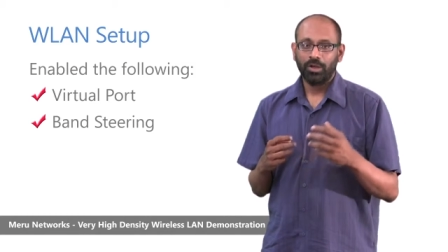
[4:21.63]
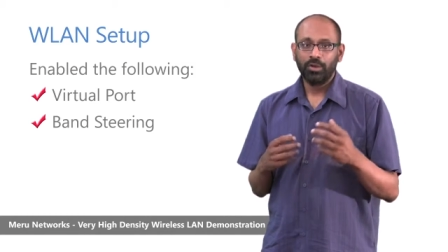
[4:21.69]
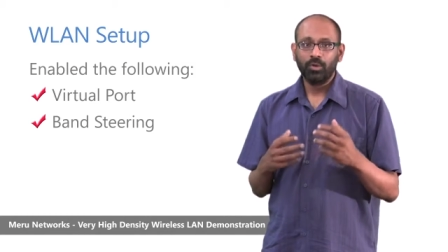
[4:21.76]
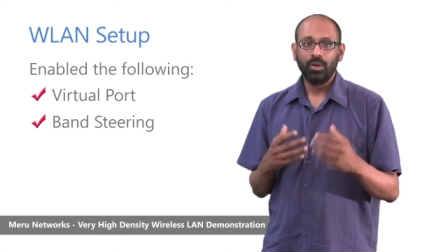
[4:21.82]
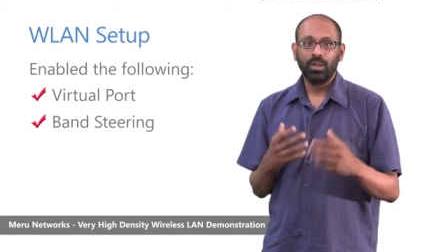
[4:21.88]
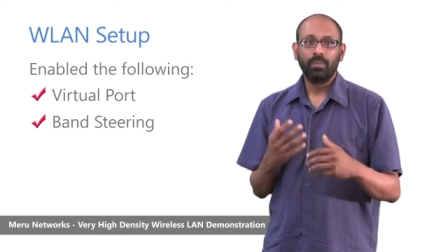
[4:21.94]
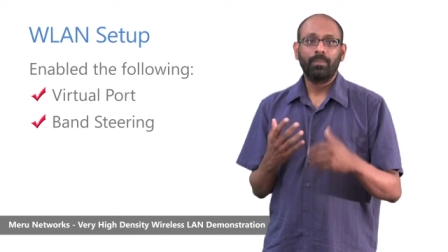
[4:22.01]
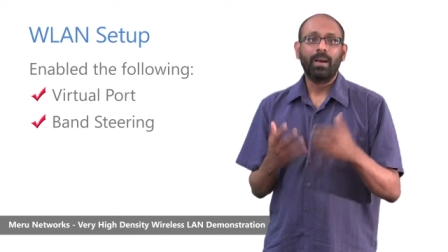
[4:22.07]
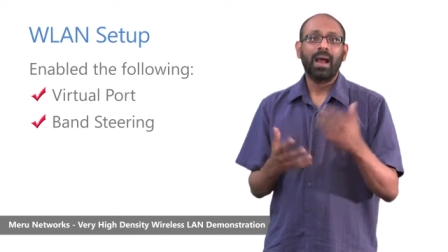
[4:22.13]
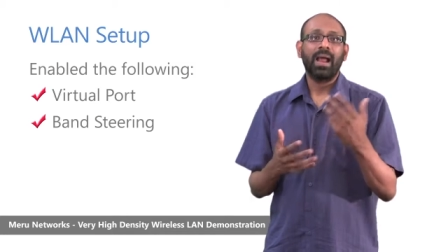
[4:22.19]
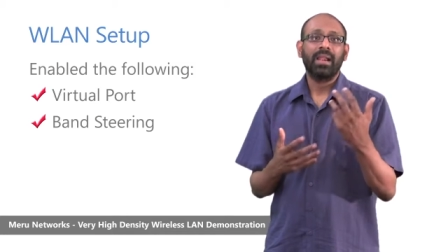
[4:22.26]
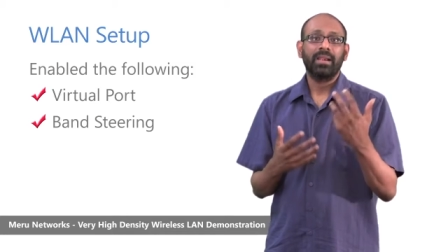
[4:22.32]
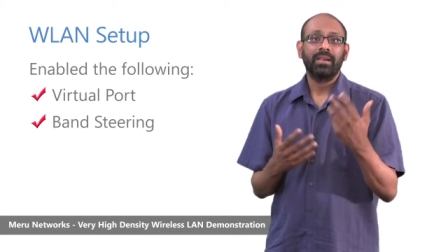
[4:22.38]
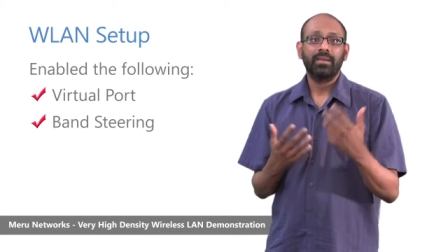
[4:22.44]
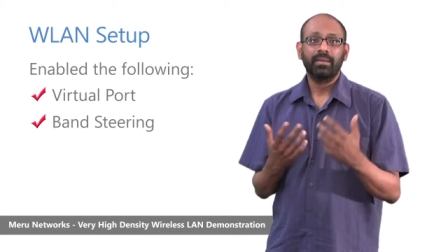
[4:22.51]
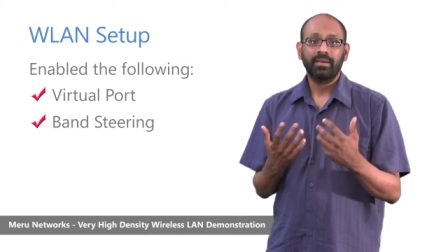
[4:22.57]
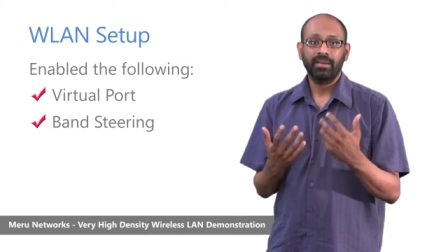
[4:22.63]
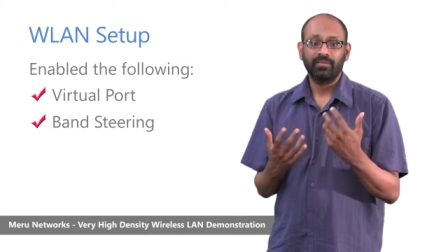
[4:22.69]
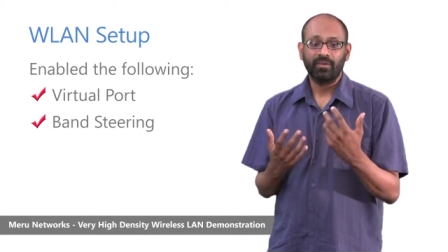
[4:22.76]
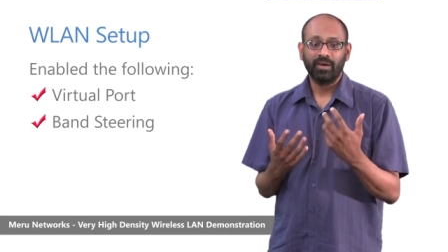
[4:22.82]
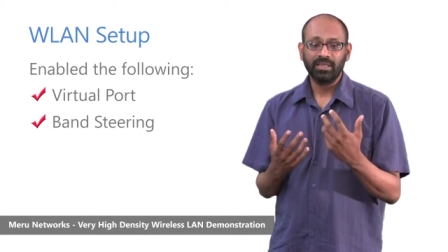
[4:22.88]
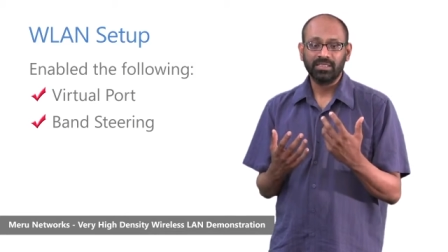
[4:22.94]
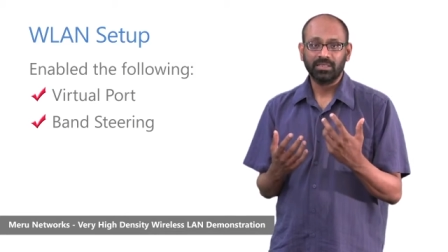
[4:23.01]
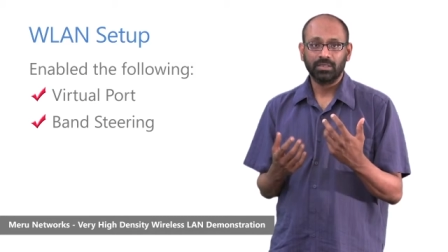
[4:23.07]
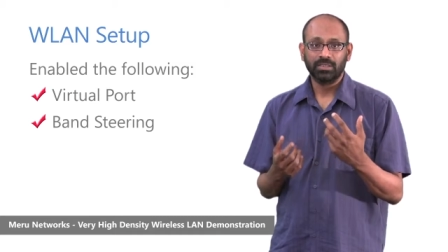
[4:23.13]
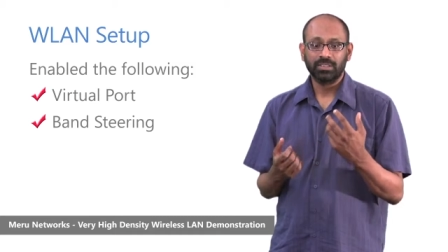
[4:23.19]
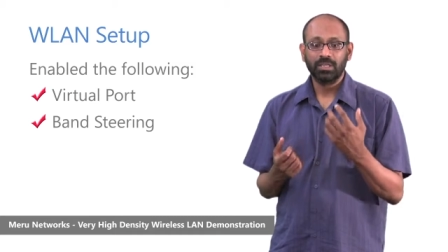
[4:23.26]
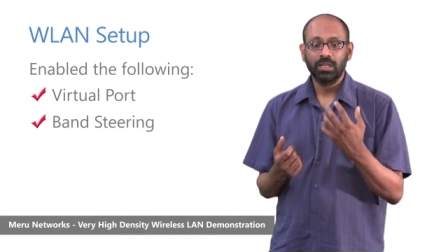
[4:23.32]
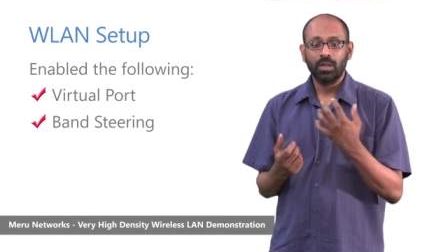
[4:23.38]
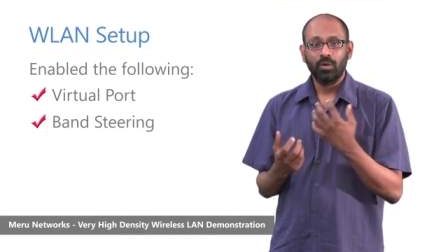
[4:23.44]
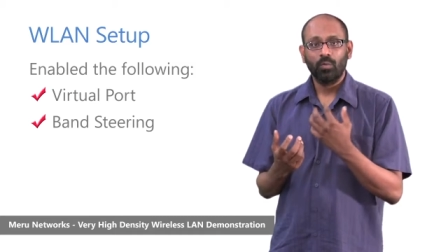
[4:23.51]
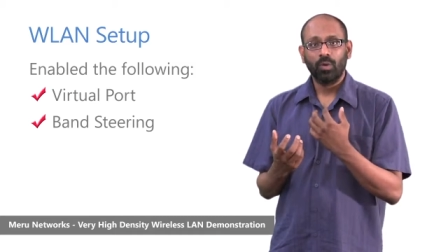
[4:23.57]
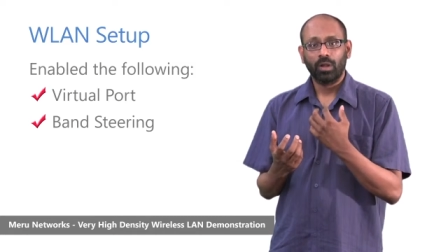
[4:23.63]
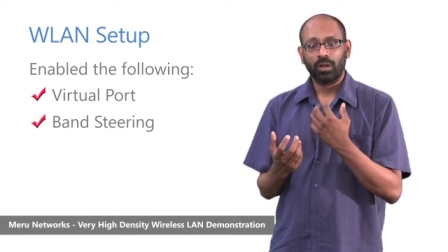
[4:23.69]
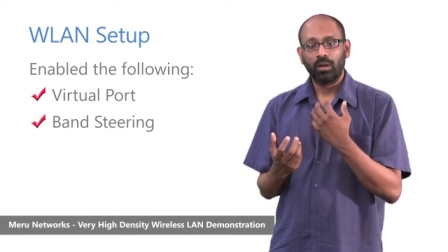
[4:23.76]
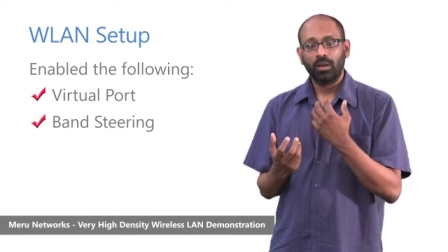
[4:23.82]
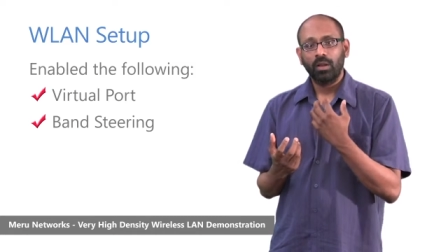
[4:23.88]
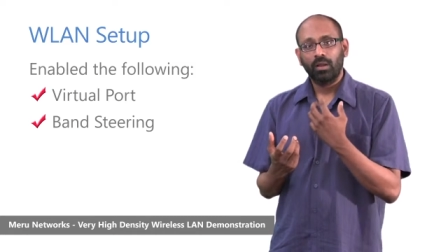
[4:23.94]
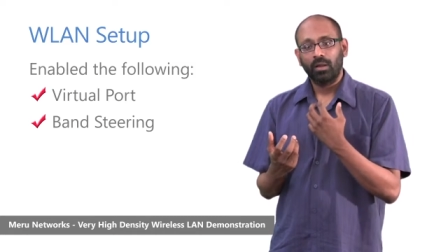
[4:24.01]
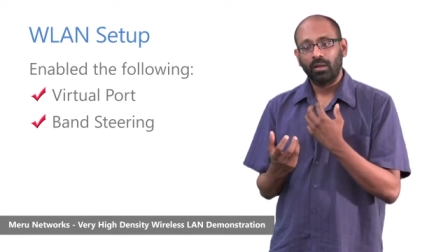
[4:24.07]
dual band devices were